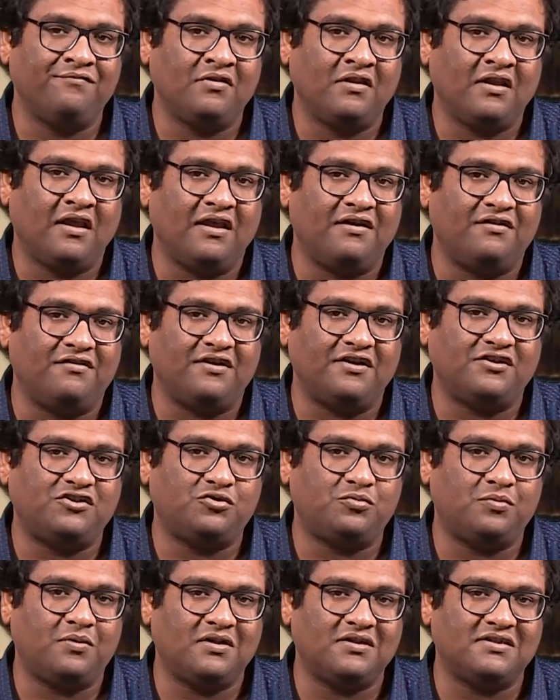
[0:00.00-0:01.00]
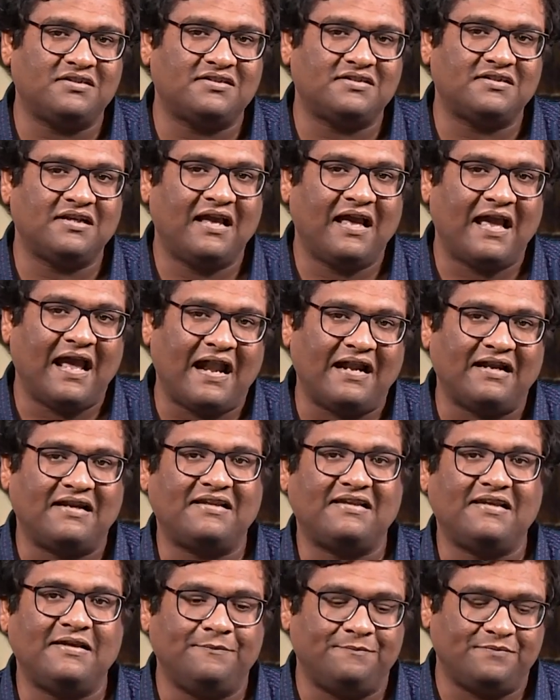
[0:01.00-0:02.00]
in rituals and
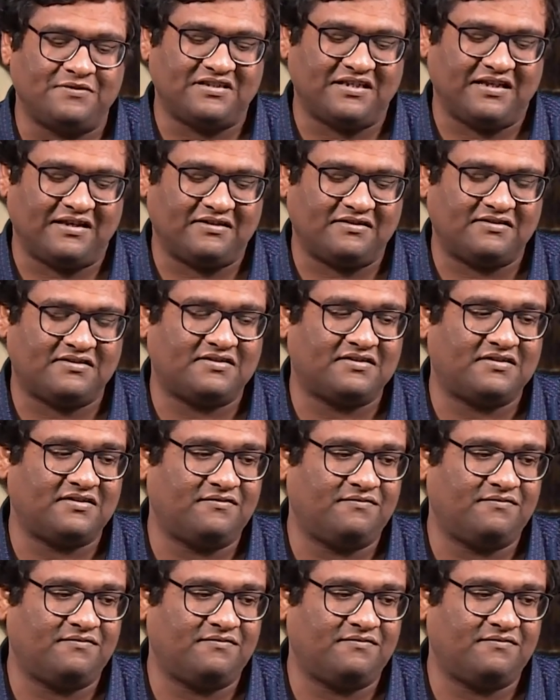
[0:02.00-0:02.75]
keepsakes.